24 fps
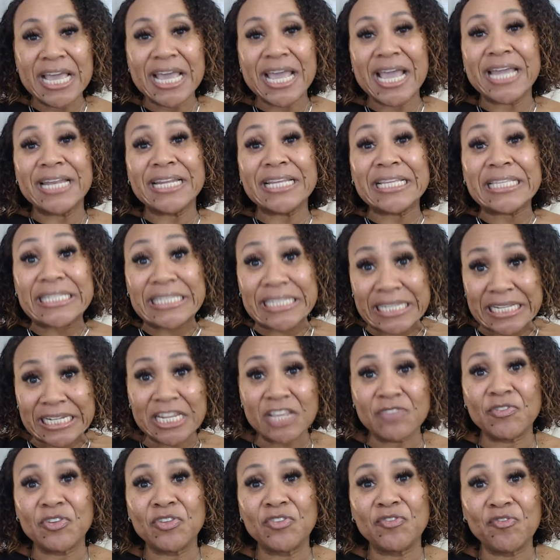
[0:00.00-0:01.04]
and it didn't
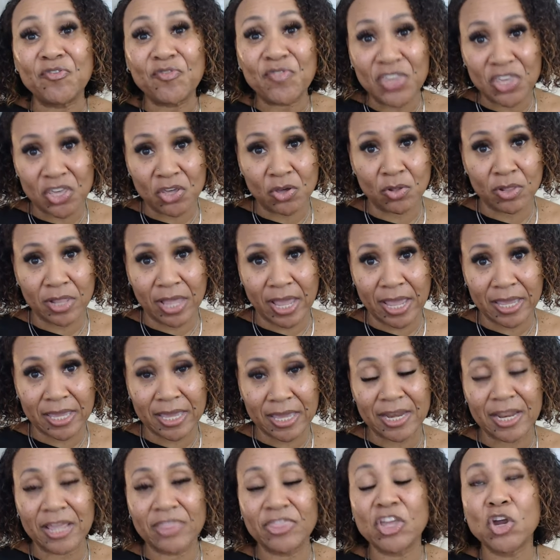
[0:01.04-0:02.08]
even feel like it.